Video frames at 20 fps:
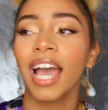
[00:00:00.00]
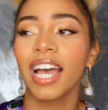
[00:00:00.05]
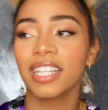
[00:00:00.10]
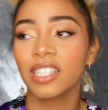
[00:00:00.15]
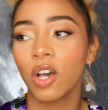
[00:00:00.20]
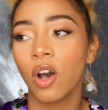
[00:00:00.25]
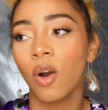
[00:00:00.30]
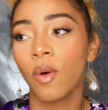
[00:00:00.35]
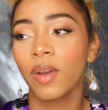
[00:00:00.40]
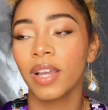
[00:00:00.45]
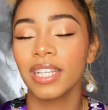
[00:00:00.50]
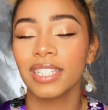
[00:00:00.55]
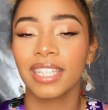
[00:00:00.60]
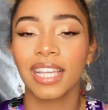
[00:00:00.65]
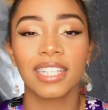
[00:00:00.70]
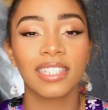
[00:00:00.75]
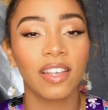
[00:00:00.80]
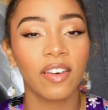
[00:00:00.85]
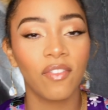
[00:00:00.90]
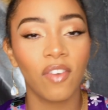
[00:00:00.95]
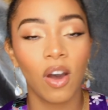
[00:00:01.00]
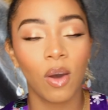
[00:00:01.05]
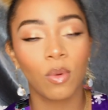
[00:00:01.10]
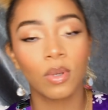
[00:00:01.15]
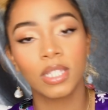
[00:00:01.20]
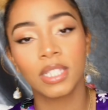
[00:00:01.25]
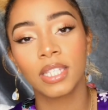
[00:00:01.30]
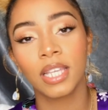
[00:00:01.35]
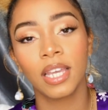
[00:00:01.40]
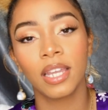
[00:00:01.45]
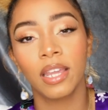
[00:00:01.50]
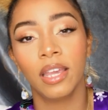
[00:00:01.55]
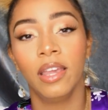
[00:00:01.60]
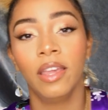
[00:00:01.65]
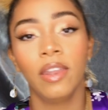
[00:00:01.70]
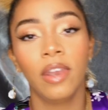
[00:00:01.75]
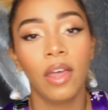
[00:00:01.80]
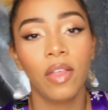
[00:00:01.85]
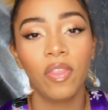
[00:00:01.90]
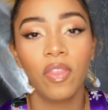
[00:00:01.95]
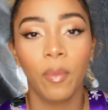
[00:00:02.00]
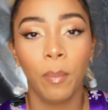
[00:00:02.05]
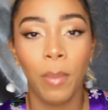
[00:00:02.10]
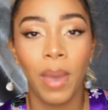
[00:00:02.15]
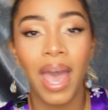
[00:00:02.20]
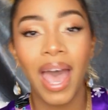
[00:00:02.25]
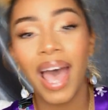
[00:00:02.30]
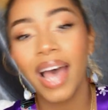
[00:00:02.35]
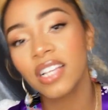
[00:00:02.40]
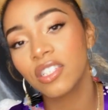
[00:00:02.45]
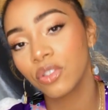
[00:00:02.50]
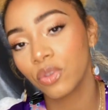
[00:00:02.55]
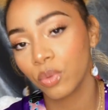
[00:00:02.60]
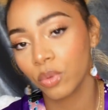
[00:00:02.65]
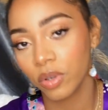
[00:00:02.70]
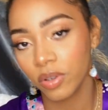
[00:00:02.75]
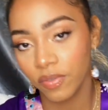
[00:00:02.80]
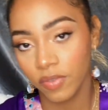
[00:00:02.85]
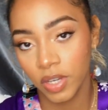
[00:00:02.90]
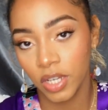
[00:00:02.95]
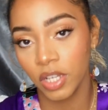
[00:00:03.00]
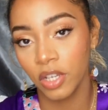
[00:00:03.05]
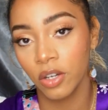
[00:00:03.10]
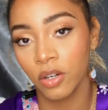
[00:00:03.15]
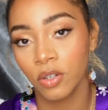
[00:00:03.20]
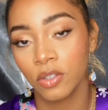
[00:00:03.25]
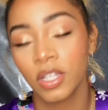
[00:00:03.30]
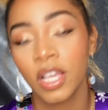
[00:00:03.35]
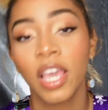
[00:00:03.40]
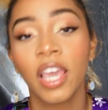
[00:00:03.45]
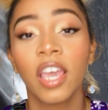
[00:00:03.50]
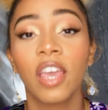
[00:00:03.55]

As always, as I've always said in the past three videos,